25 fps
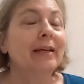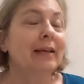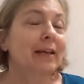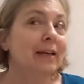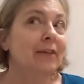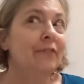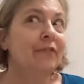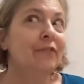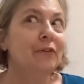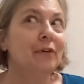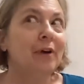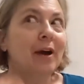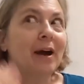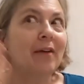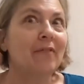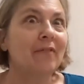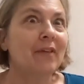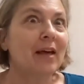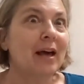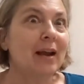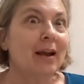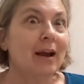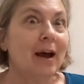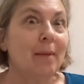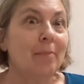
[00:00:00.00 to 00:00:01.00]
if you have
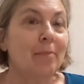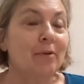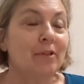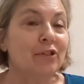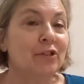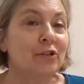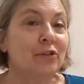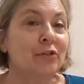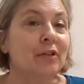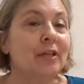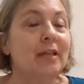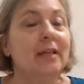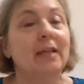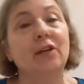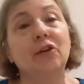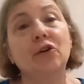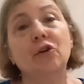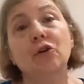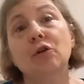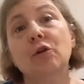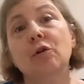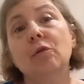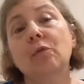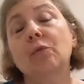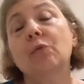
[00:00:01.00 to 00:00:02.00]
that opportunity.
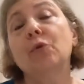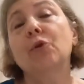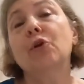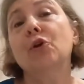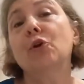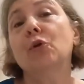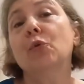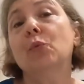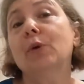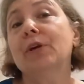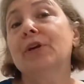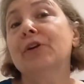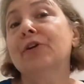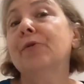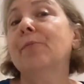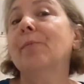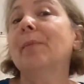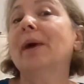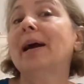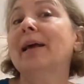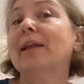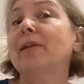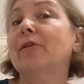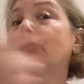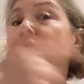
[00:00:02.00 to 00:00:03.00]
Your window
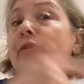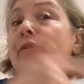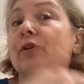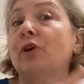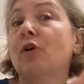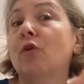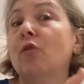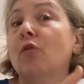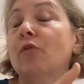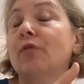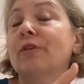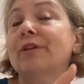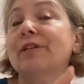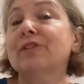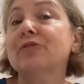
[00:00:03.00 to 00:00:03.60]
might look over